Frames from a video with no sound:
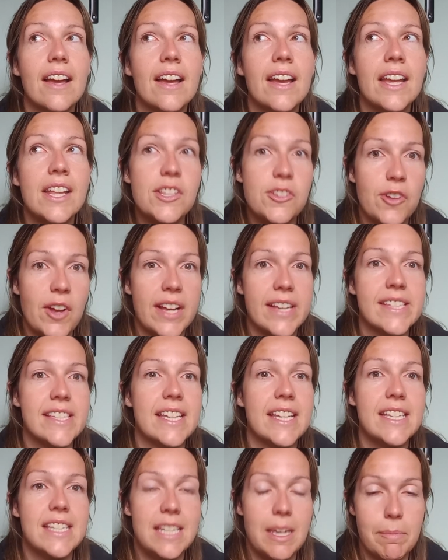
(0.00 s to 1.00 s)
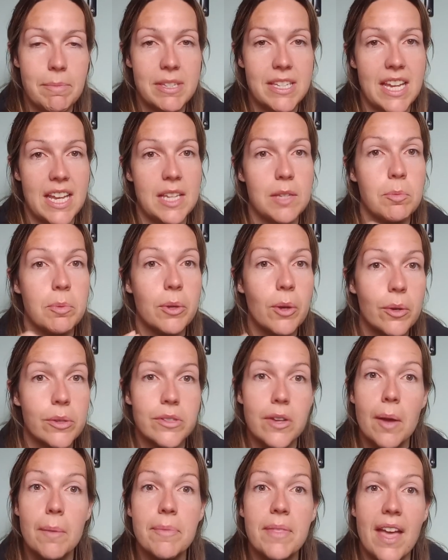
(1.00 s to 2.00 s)
interest is limited, because
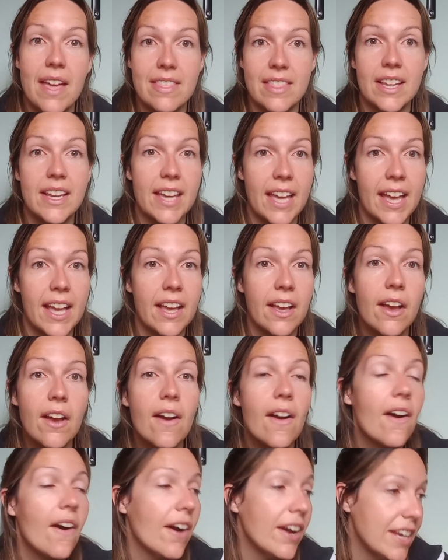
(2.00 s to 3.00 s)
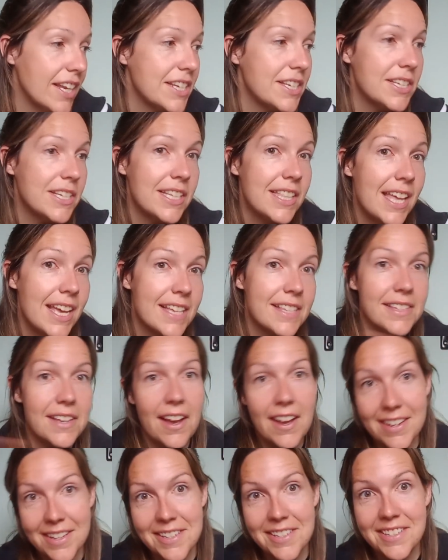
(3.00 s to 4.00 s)
I'm there thinking, I need to do this,
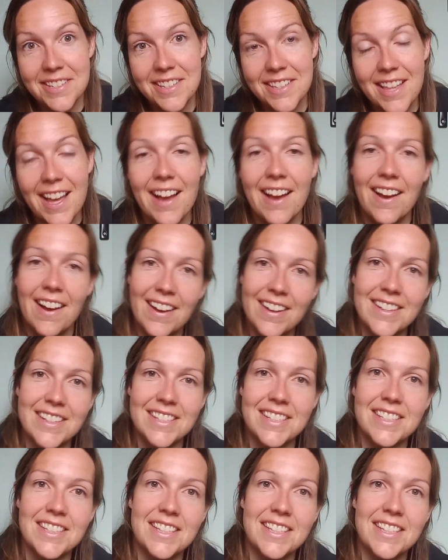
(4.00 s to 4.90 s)
I need to do that, I need to